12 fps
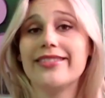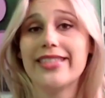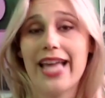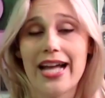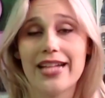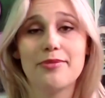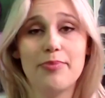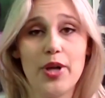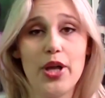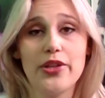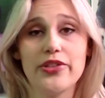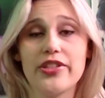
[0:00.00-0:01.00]
that's
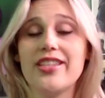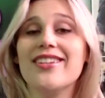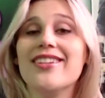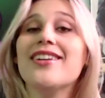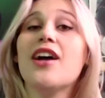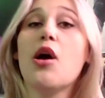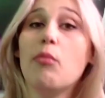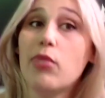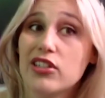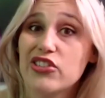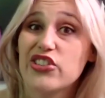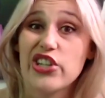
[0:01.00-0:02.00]
ballsy,
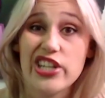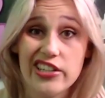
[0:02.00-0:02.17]
but she